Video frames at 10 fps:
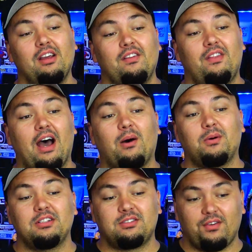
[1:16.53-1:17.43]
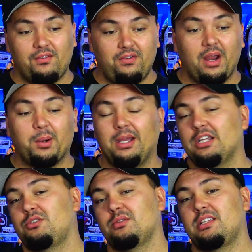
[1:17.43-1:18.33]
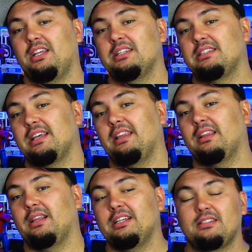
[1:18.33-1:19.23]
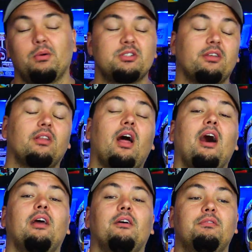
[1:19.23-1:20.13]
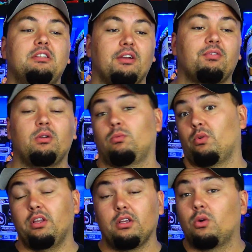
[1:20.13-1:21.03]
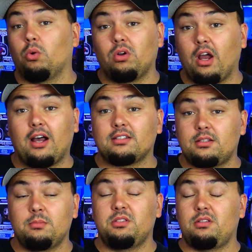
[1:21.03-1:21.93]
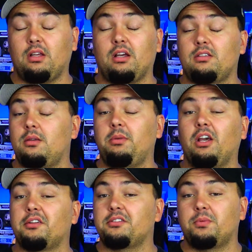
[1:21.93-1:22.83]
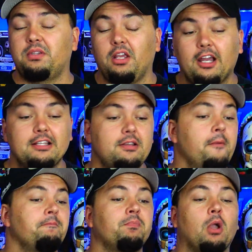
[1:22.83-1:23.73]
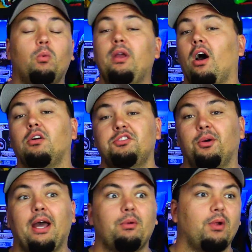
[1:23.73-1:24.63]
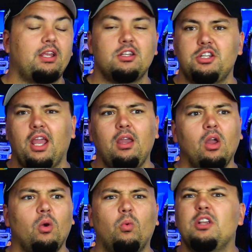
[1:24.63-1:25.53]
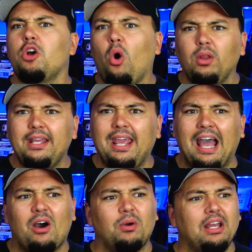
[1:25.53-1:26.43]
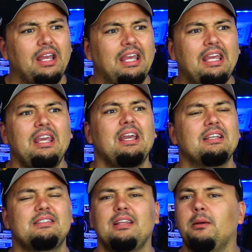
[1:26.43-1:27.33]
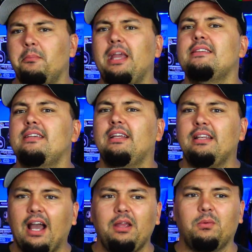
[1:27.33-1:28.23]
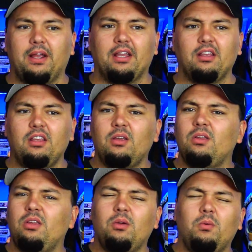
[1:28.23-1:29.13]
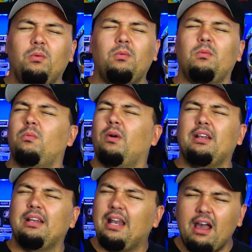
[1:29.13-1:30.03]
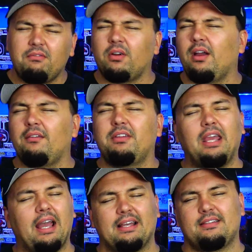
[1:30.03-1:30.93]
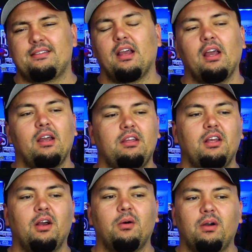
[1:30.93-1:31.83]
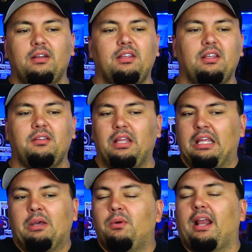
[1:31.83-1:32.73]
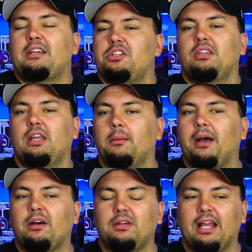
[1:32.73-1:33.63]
That was very interesting to say the least. There was a lot of different really cool costumes, to be honest with you guys. We also had Ricochet, which, holy cow, he is an amazing Nightwing. You would never have guessed, you know, he would actually come out